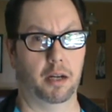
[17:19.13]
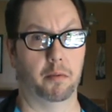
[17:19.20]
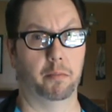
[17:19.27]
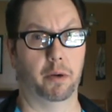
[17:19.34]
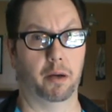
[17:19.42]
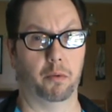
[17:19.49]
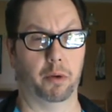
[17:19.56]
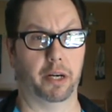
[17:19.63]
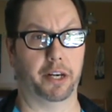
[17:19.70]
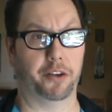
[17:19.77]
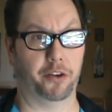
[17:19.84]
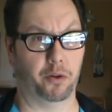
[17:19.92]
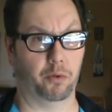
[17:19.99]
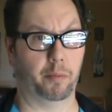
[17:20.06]
But what I
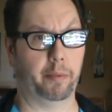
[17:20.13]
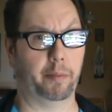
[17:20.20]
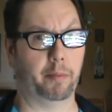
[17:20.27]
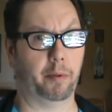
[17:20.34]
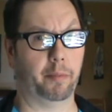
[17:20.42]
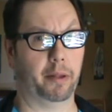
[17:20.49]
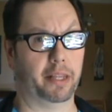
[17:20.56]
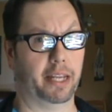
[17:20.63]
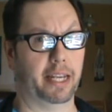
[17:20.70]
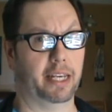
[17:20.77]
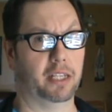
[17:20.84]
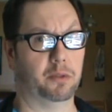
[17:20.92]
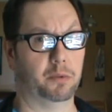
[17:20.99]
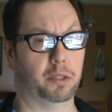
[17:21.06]
do remember about the
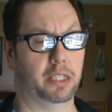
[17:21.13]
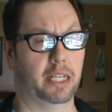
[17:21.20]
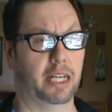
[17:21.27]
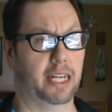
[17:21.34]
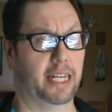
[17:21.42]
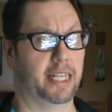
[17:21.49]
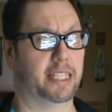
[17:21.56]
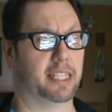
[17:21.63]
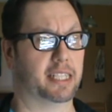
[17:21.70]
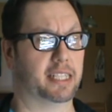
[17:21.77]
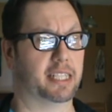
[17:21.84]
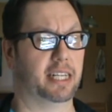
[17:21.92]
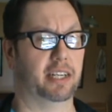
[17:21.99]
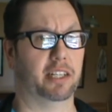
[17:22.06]
80s one is it
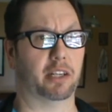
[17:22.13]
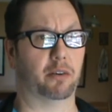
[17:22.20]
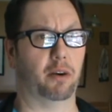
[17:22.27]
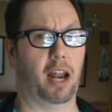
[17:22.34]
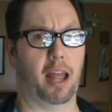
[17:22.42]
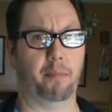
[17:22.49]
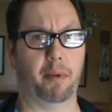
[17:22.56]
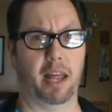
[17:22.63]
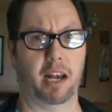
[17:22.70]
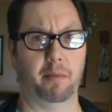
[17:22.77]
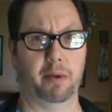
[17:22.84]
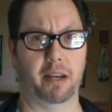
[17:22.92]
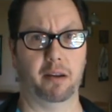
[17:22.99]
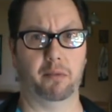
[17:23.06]
scared the crap out of
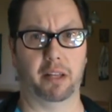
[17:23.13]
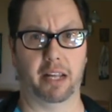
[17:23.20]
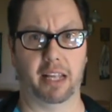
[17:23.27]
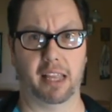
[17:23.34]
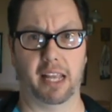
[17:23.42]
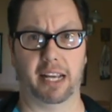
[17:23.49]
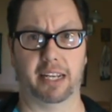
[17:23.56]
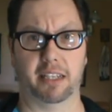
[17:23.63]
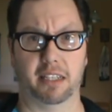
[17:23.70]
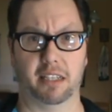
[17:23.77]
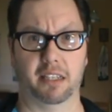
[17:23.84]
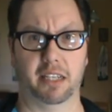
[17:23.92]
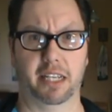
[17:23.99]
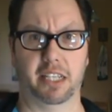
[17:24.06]
me when
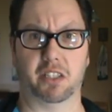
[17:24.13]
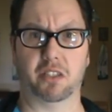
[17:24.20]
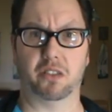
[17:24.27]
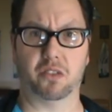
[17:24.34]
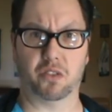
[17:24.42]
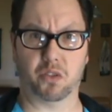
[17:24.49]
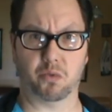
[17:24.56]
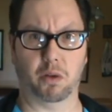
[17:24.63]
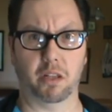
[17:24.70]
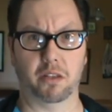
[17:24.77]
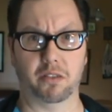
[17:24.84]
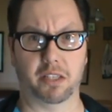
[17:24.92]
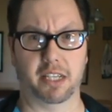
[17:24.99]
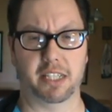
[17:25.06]
it
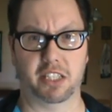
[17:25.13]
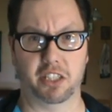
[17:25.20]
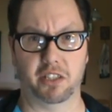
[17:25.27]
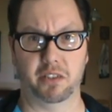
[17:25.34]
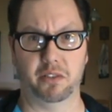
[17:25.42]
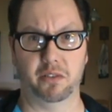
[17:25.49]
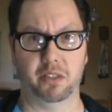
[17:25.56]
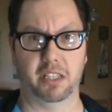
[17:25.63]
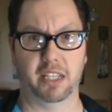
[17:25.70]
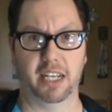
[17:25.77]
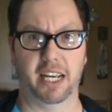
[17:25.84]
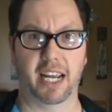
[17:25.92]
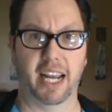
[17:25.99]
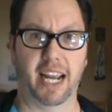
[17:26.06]
swallows that dude,
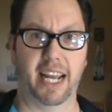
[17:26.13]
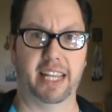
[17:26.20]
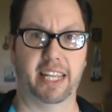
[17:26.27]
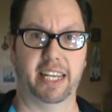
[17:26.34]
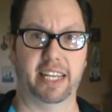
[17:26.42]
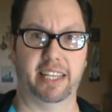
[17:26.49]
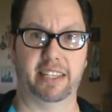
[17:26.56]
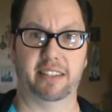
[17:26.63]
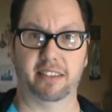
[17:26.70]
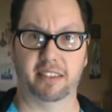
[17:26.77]
and then he